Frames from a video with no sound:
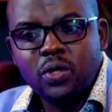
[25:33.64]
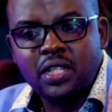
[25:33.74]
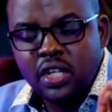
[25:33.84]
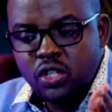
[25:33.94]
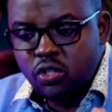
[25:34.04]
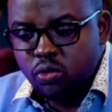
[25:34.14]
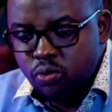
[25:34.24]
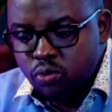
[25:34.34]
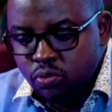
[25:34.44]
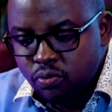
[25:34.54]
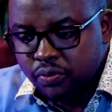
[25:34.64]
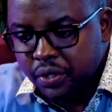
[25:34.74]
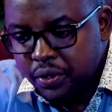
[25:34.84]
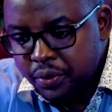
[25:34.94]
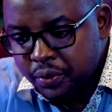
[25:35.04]
tend to, you
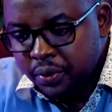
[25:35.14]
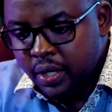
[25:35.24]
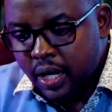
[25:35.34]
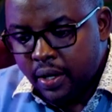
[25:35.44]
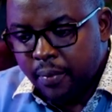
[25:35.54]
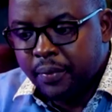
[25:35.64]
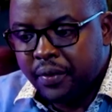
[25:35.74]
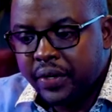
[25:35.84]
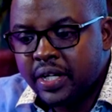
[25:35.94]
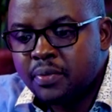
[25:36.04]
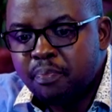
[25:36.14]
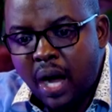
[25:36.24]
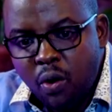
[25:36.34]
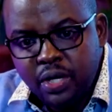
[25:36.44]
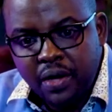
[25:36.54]
know, create
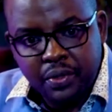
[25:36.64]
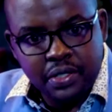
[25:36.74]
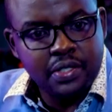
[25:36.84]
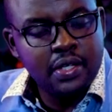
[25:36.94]
boundaries